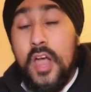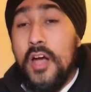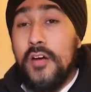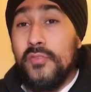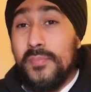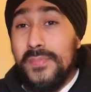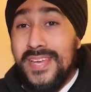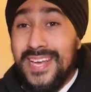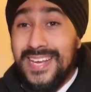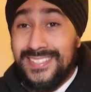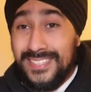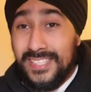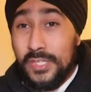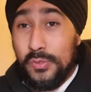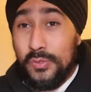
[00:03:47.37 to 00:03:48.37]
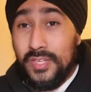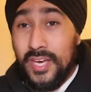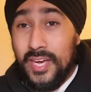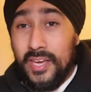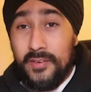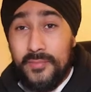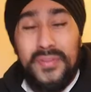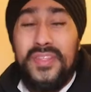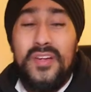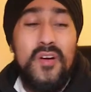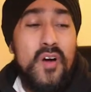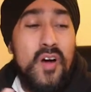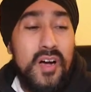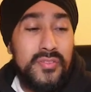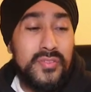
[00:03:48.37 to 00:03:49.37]
For me, it's the UK, but there
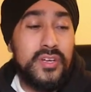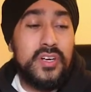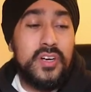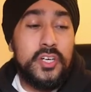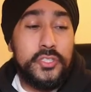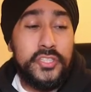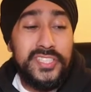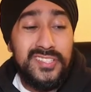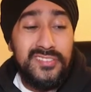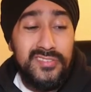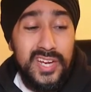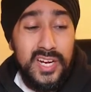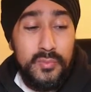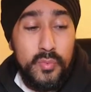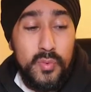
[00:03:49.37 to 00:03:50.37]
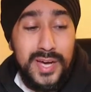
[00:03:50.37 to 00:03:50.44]
are other countries available.